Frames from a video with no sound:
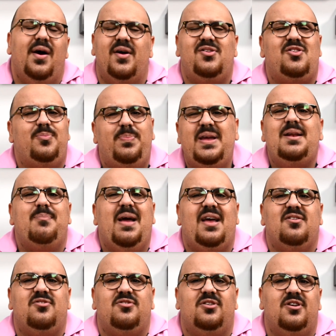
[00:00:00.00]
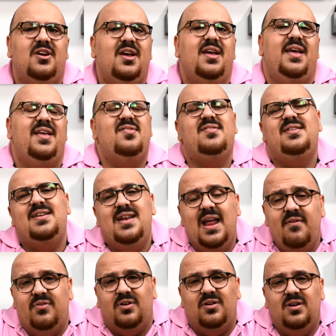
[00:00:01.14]
A Speedmaster is
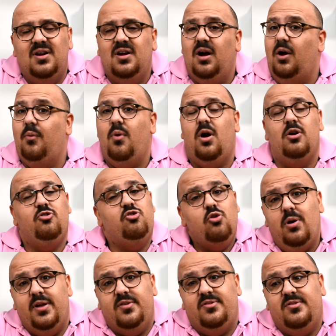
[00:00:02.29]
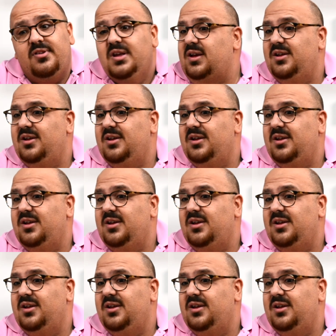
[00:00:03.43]
never a wrong choice.